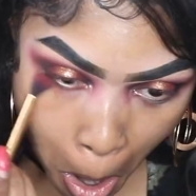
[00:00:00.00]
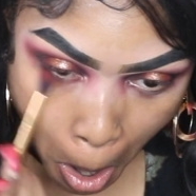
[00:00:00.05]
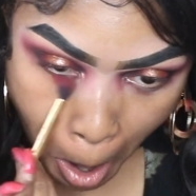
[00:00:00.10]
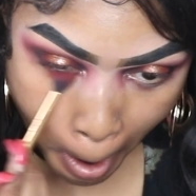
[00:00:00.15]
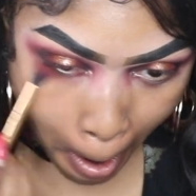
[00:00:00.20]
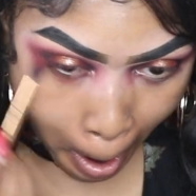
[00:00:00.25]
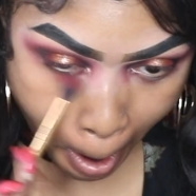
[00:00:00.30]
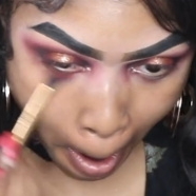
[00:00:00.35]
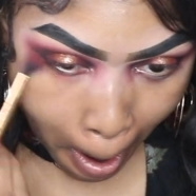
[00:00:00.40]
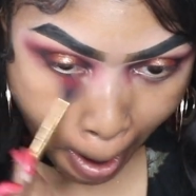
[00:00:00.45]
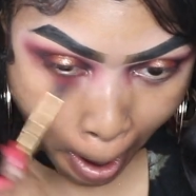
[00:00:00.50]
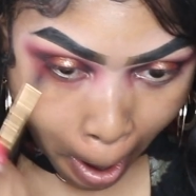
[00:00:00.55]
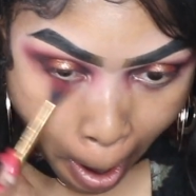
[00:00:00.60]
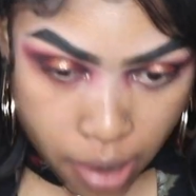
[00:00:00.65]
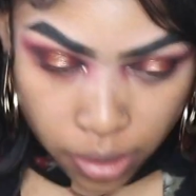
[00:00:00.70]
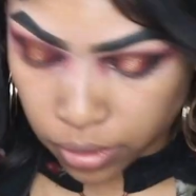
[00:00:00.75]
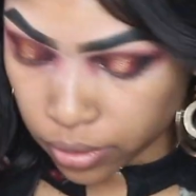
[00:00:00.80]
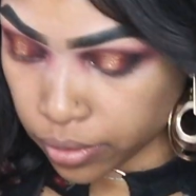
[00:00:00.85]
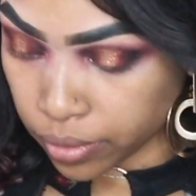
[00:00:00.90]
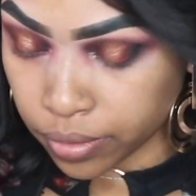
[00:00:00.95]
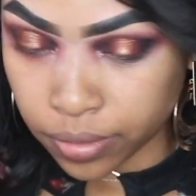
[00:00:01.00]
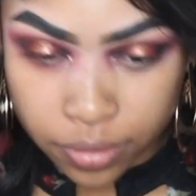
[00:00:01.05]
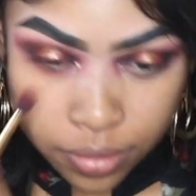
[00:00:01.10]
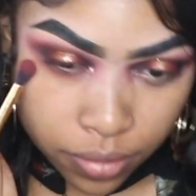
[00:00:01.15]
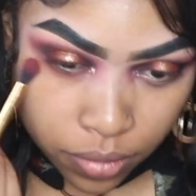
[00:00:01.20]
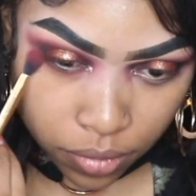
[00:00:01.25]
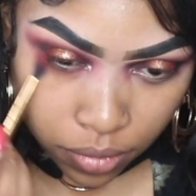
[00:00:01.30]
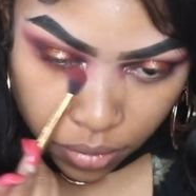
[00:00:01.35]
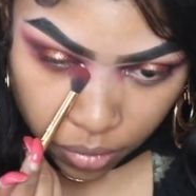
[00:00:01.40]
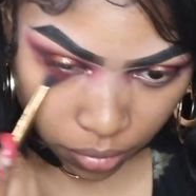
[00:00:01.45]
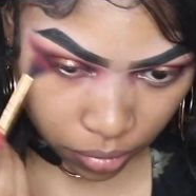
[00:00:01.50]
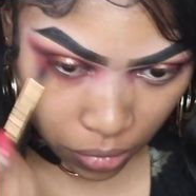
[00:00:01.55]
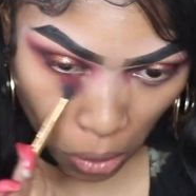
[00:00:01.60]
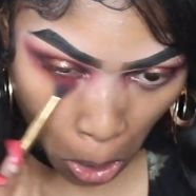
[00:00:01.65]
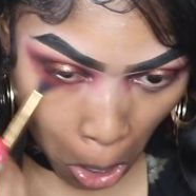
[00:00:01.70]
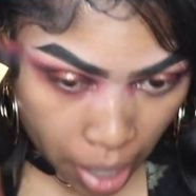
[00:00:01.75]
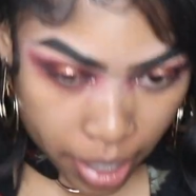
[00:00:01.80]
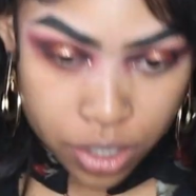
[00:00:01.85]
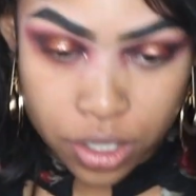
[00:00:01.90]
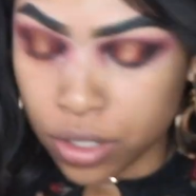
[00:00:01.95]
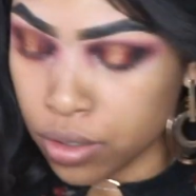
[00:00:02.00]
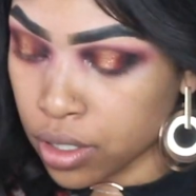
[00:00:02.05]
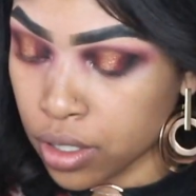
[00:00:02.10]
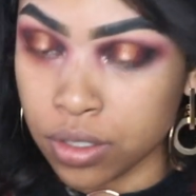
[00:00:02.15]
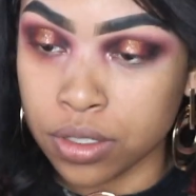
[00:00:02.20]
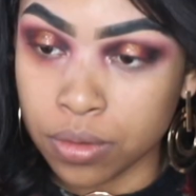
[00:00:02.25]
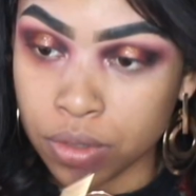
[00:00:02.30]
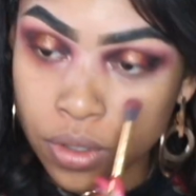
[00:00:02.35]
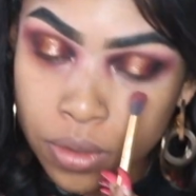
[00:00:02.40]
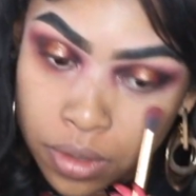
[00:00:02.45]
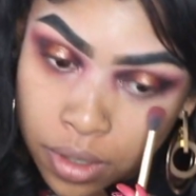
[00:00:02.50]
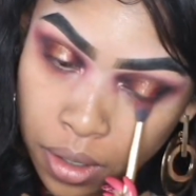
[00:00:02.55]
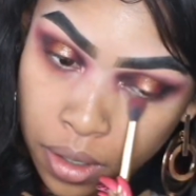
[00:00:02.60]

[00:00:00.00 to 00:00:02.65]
Now under my eyes, I'm going to go in with Red Carpet,